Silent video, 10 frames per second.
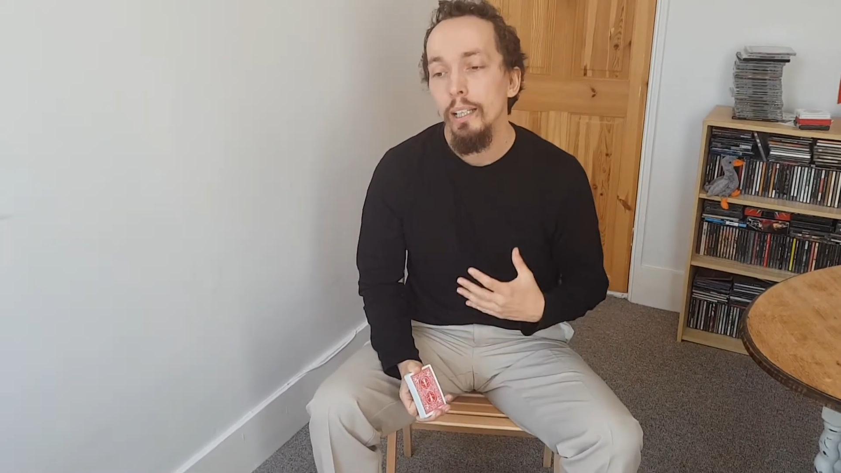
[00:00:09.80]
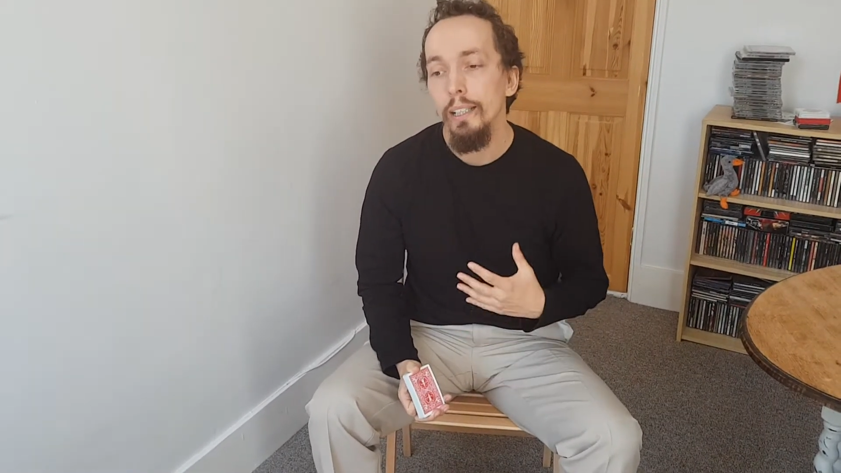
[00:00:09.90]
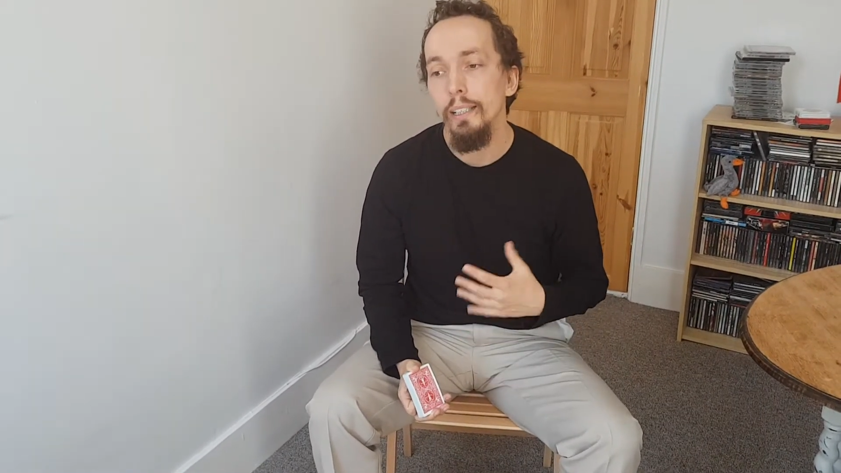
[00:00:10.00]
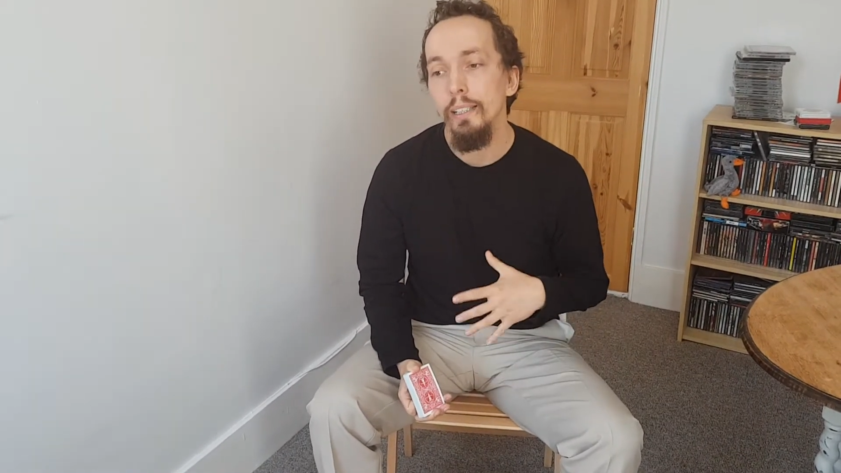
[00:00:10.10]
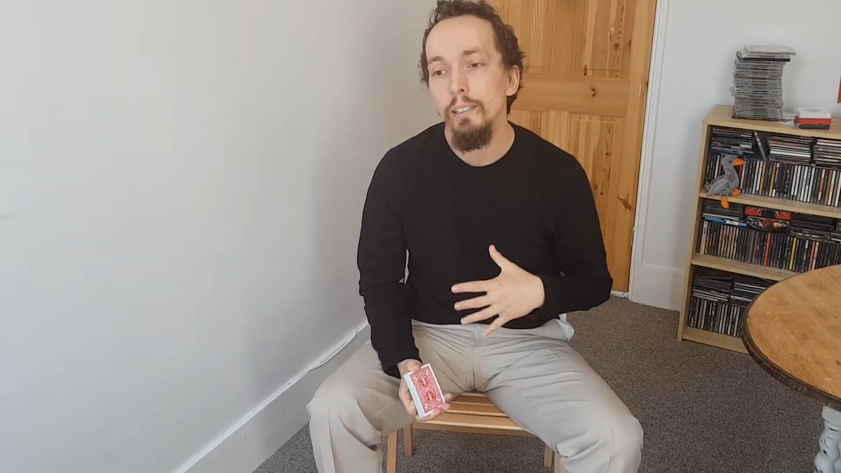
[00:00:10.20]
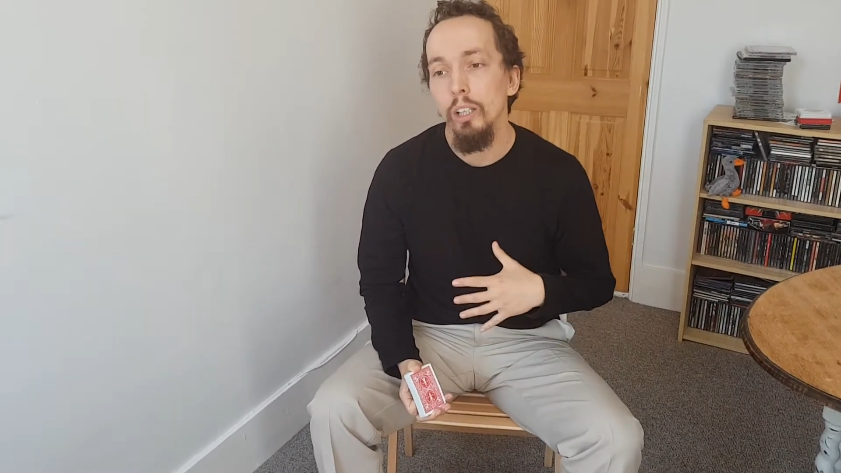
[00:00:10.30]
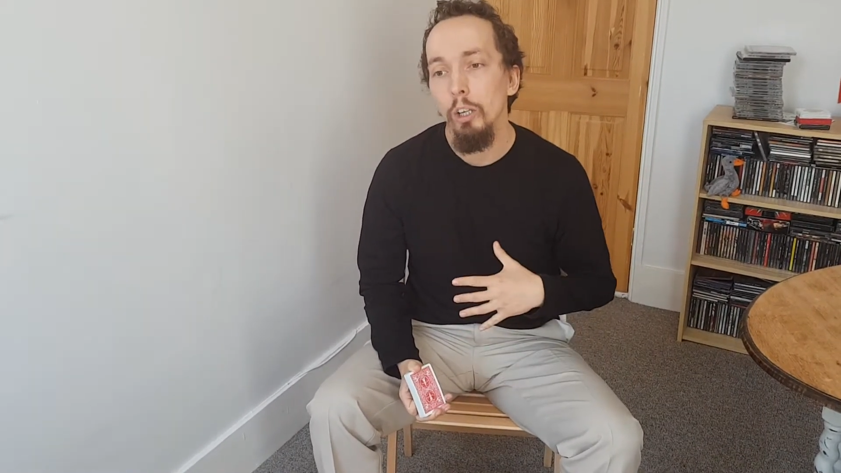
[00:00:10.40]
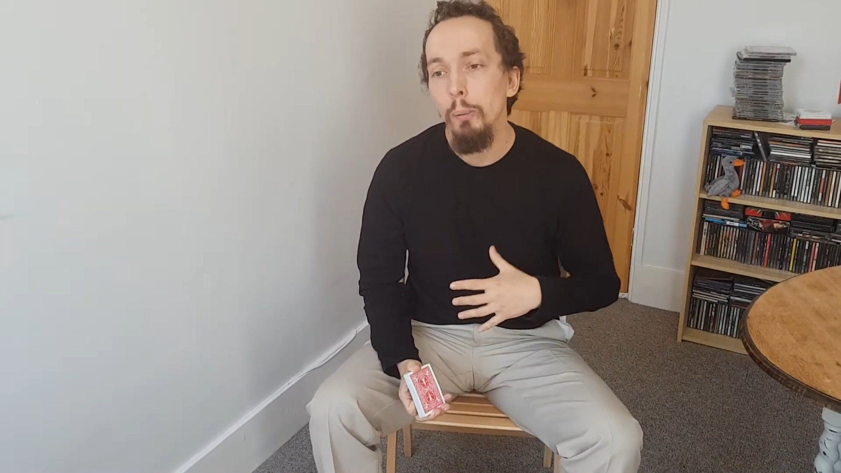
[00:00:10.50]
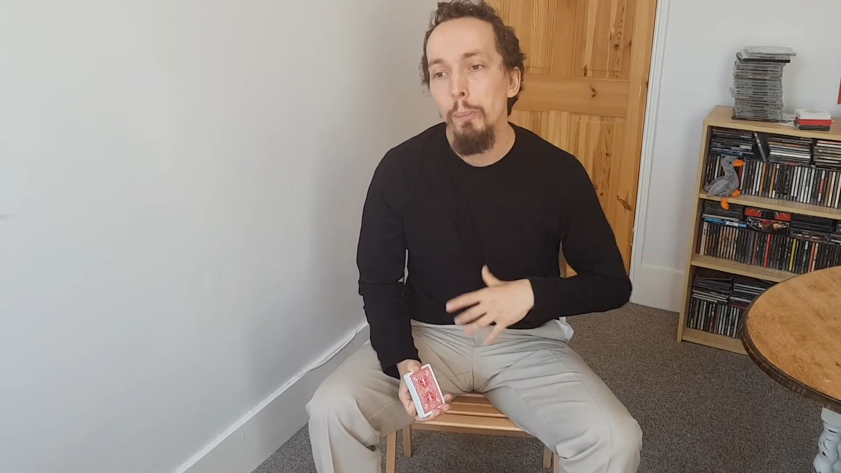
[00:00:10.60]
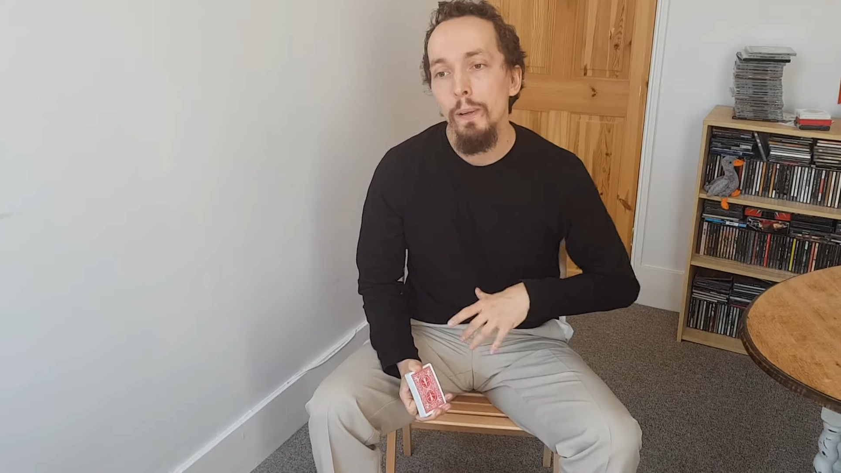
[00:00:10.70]
is a lot
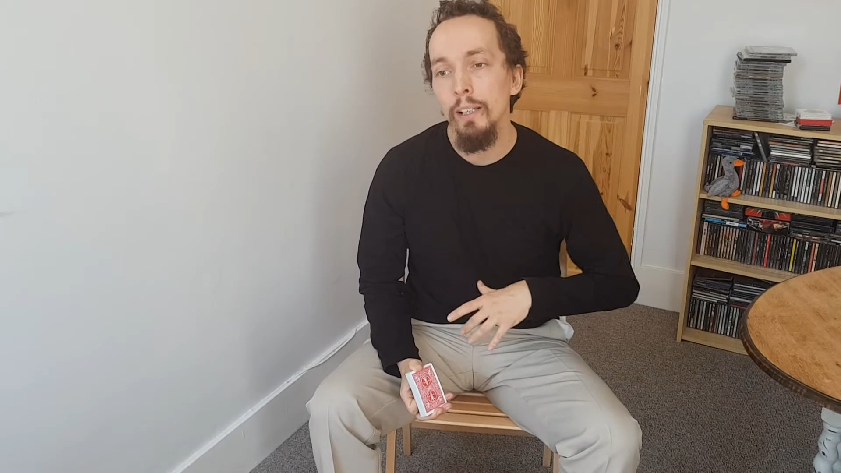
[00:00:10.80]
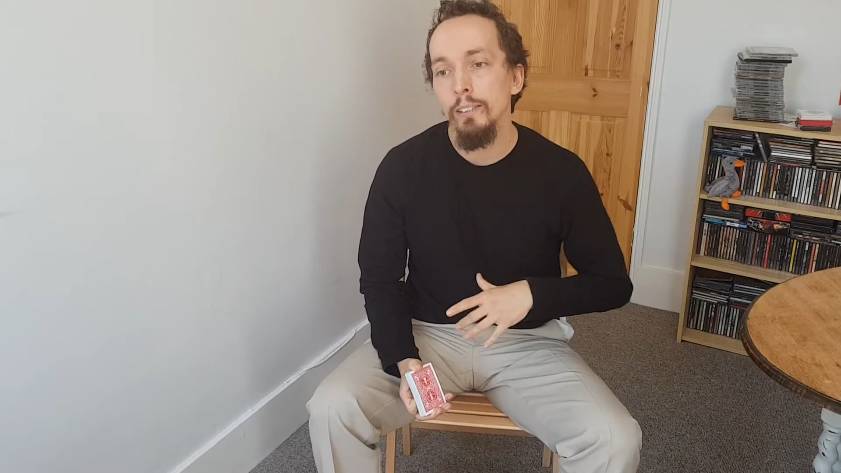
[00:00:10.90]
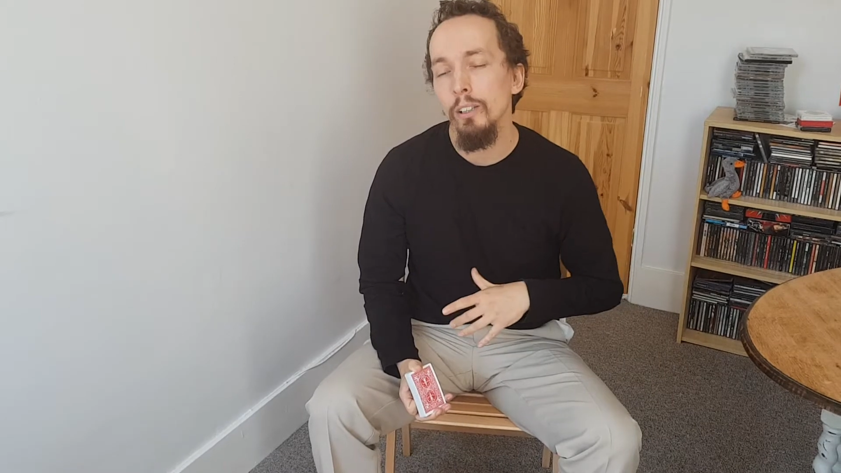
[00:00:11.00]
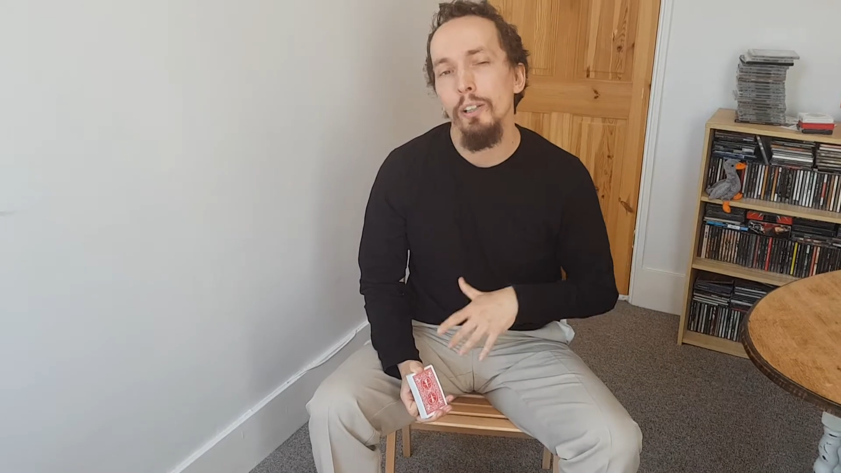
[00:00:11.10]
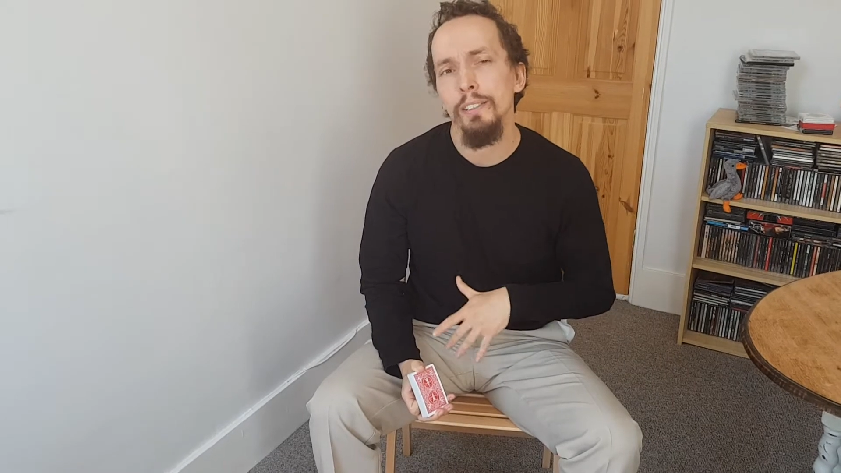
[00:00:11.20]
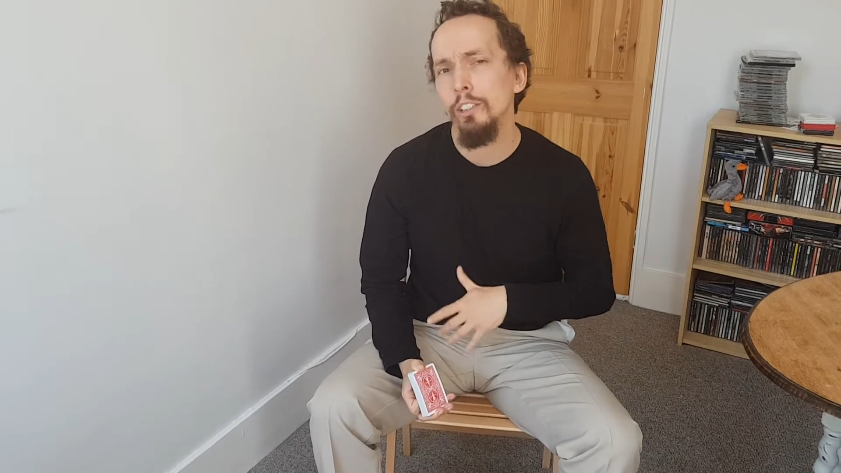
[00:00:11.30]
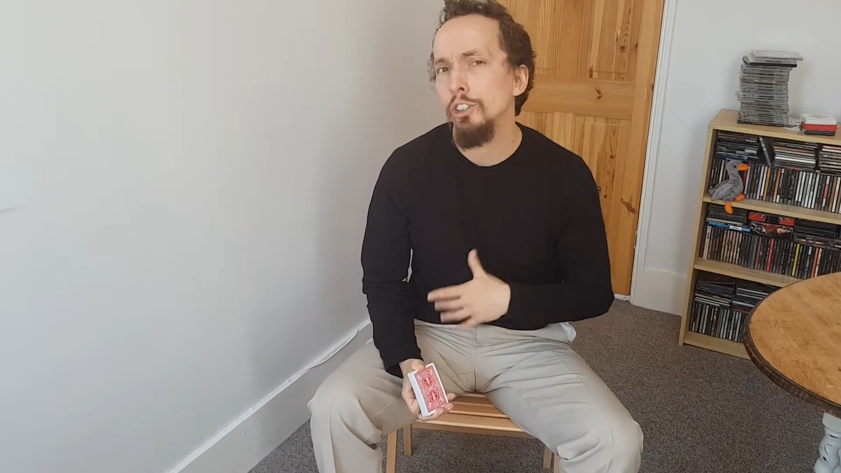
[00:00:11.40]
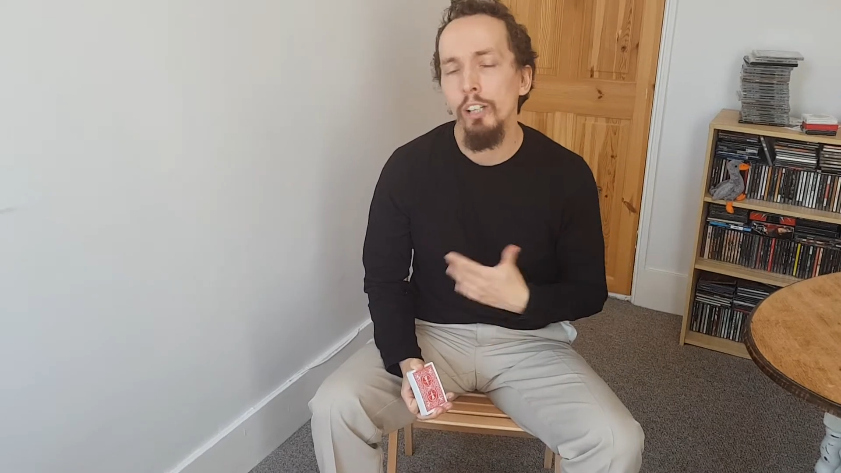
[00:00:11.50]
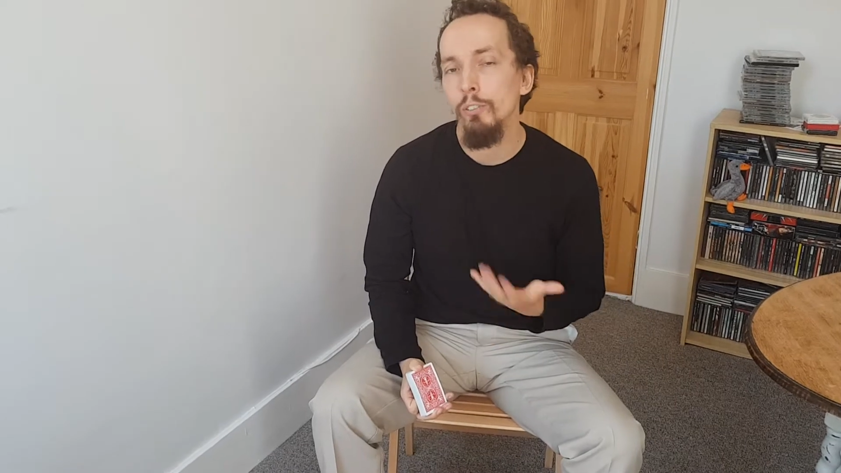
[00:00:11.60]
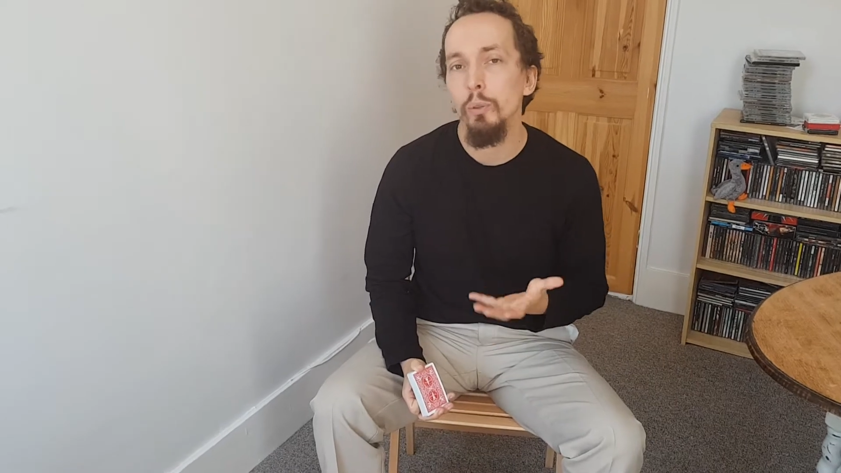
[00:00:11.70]
of people now don't know how to
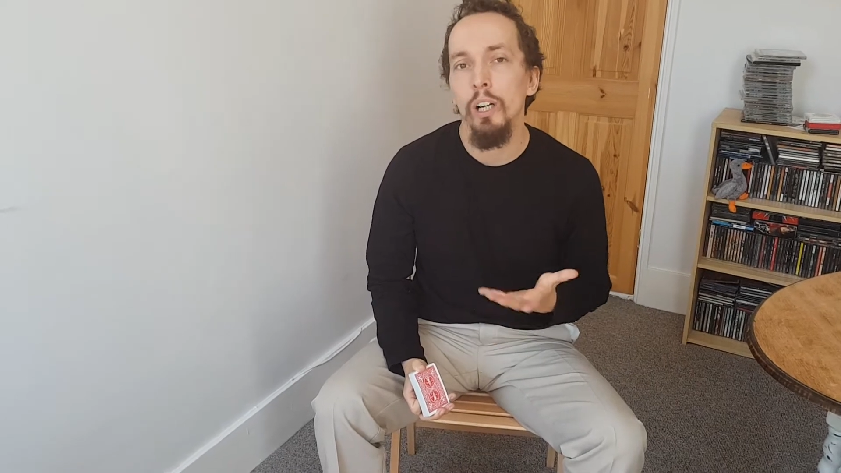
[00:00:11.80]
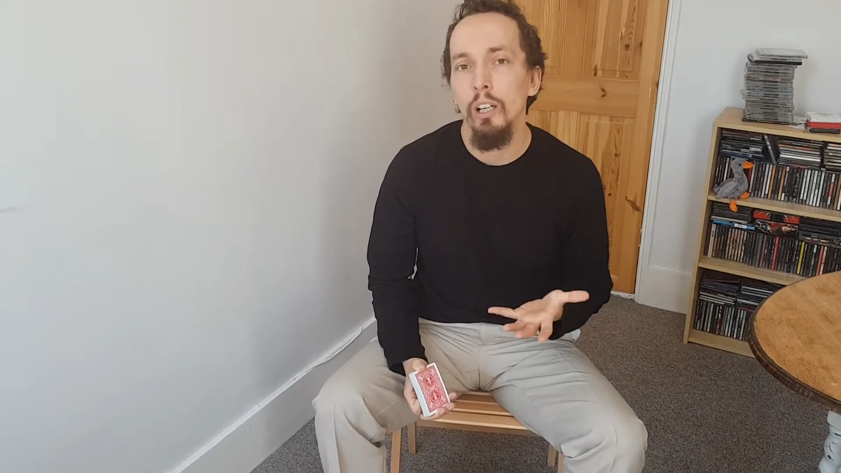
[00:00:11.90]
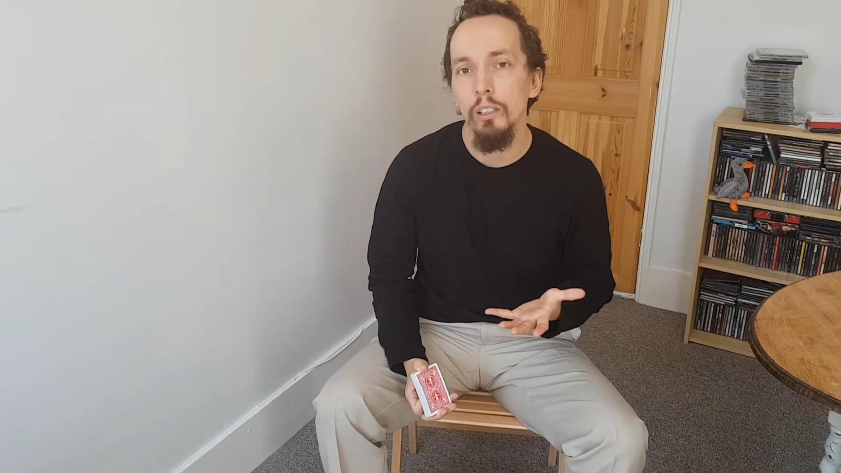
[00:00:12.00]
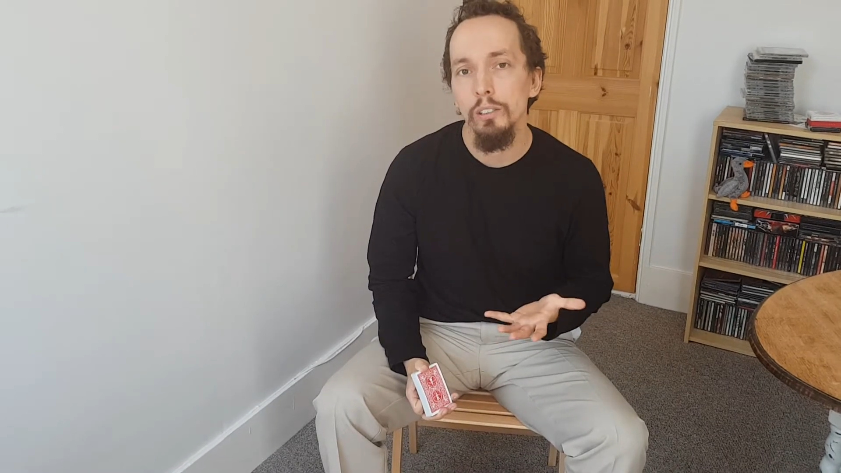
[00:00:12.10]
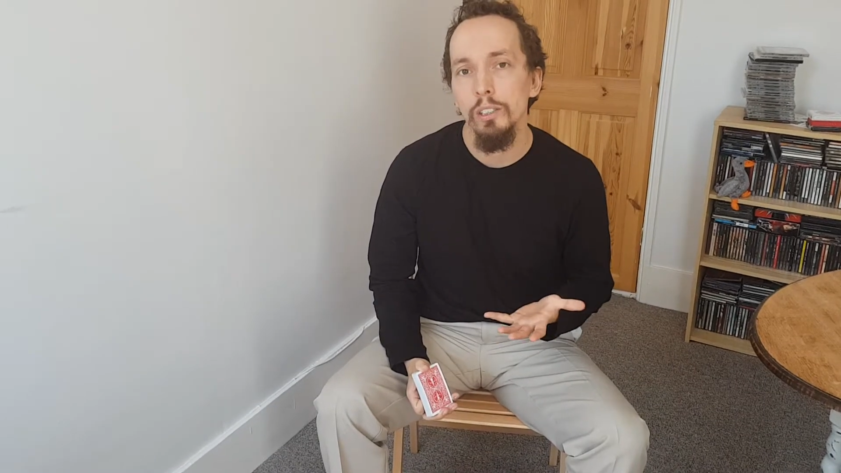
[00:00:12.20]
shuffle cards,